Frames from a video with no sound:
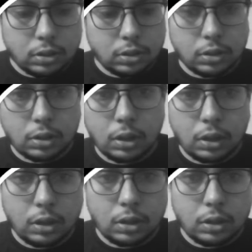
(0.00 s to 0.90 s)
Okay,
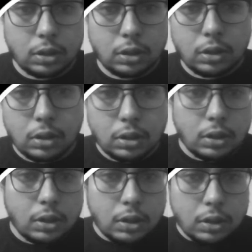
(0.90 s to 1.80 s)

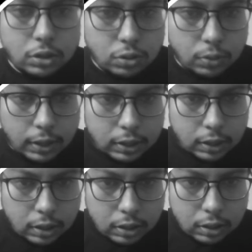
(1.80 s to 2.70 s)
so I
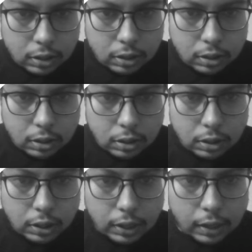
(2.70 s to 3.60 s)
think,
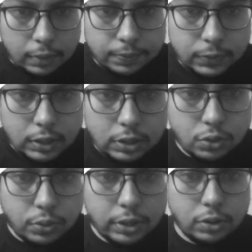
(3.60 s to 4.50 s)
yeah, it's
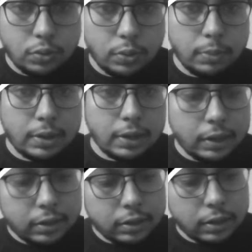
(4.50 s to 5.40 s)
23
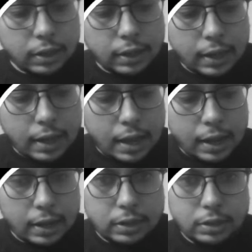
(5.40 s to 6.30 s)
million
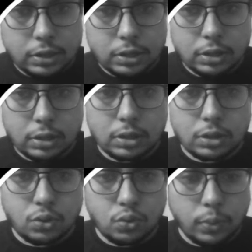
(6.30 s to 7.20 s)
and
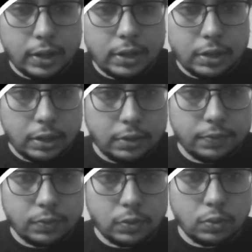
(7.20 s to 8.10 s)
20.
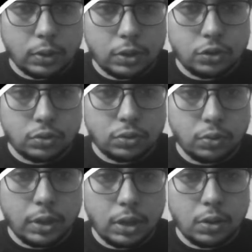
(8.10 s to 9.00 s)
1 2
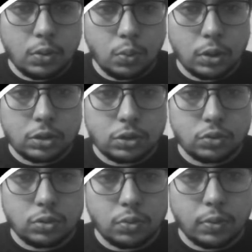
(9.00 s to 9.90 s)
3 1 2
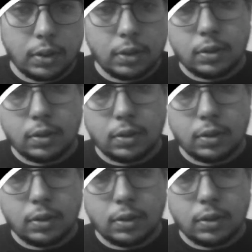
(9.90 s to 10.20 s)
3.